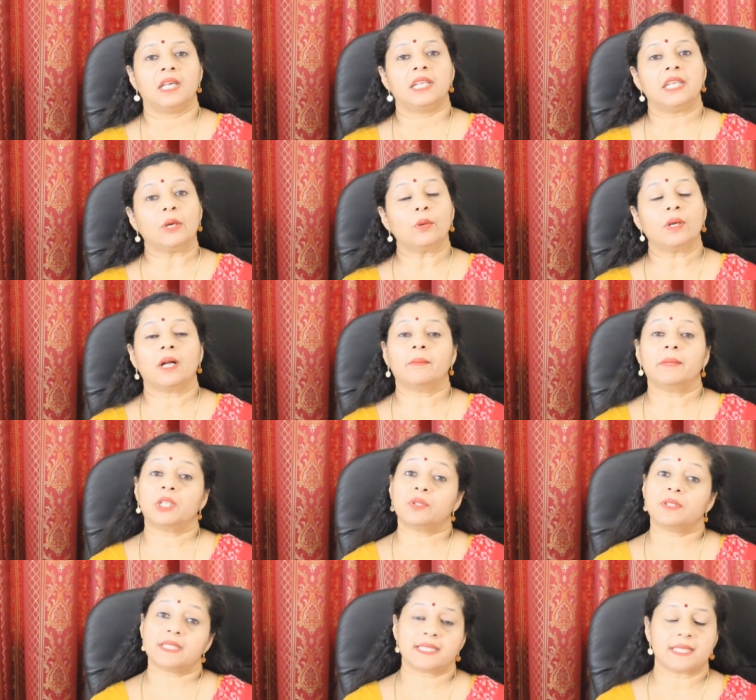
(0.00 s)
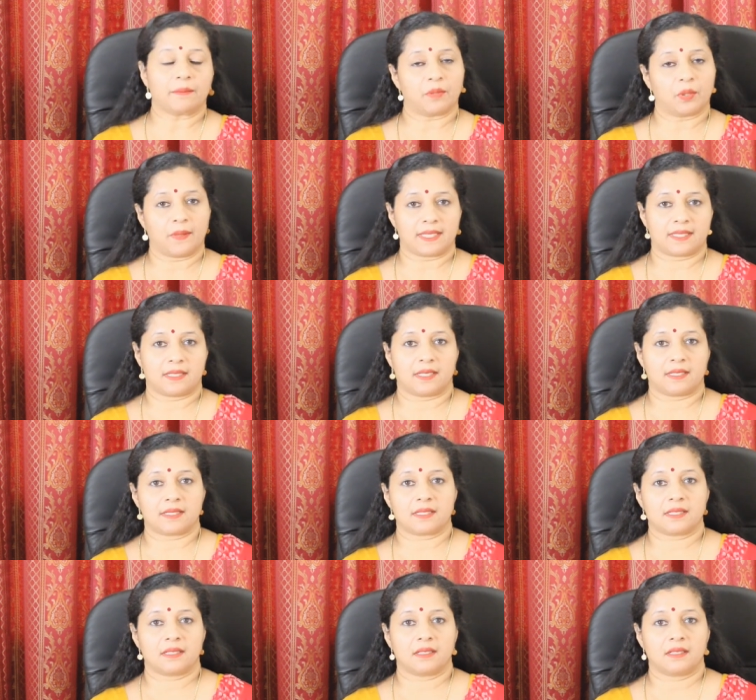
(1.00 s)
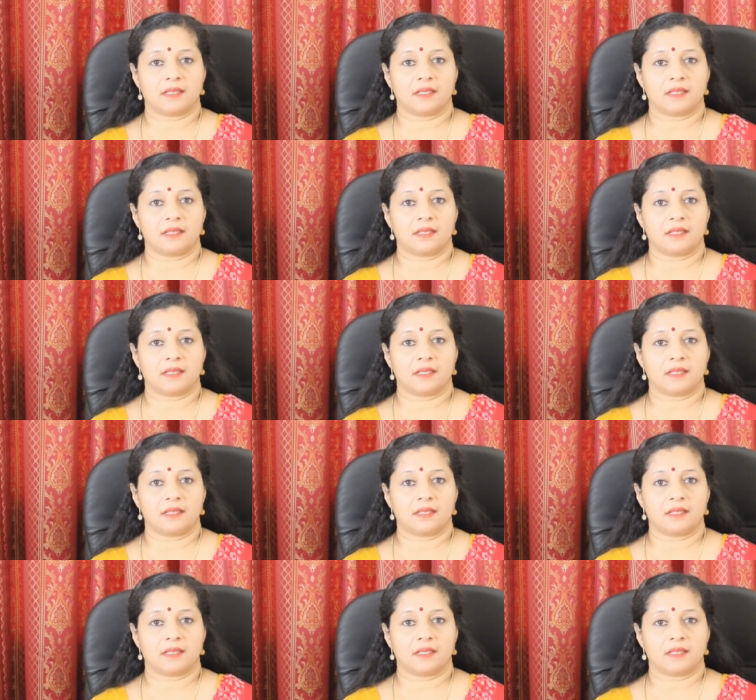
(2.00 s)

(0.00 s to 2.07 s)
Now coming to the sub questions.